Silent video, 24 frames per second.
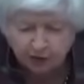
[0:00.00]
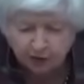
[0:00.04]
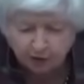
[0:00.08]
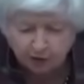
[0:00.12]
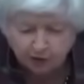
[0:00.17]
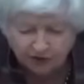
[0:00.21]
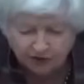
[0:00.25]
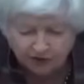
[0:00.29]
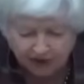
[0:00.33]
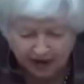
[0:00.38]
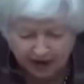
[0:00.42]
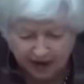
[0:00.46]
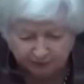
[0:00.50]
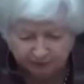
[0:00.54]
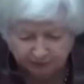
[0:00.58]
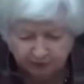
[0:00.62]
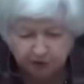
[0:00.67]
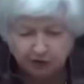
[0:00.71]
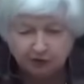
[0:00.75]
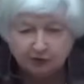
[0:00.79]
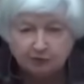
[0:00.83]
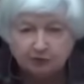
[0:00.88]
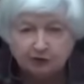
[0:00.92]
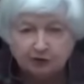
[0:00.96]
with
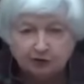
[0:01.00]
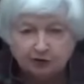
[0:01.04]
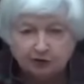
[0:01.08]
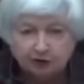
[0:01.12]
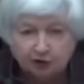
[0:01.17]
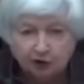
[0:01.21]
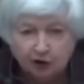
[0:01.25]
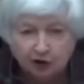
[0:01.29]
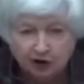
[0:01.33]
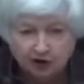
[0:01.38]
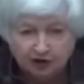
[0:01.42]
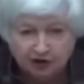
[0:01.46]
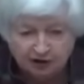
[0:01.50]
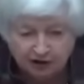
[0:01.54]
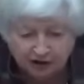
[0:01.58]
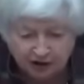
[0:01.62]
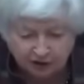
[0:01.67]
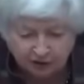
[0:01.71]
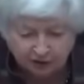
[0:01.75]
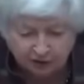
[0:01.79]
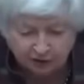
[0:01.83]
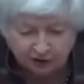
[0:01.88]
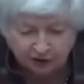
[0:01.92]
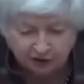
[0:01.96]
applicable laws
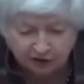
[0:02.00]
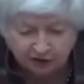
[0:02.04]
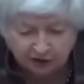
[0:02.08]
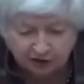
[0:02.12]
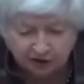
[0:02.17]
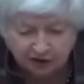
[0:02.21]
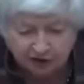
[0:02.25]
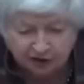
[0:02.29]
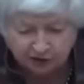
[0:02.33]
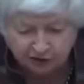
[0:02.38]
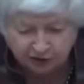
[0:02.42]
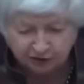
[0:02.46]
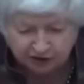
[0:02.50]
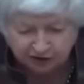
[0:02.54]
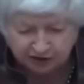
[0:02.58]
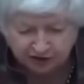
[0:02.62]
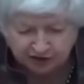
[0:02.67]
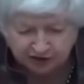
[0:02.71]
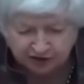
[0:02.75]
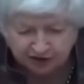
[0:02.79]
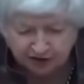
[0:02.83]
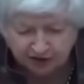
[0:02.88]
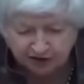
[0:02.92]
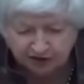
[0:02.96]
and
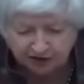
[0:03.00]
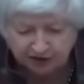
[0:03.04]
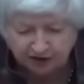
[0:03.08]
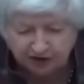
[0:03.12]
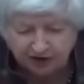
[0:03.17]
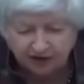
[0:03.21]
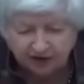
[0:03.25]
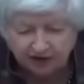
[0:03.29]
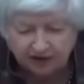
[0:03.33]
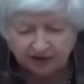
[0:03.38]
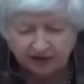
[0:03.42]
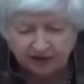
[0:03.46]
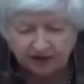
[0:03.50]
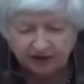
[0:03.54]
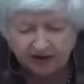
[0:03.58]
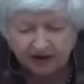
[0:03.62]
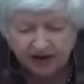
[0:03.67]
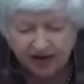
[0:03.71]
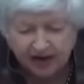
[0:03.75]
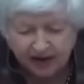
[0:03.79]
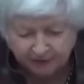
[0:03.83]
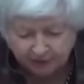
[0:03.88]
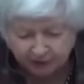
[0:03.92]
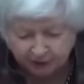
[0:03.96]
regulations.
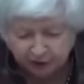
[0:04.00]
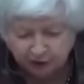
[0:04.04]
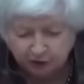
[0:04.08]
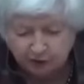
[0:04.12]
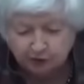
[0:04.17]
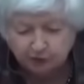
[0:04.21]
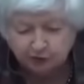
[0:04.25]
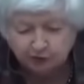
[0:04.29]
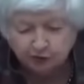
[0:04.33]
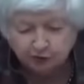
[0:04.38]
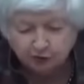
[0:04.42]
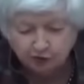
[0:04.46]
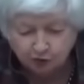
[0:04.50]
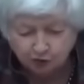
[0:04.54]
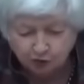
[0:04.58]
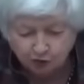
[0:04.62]
Applicable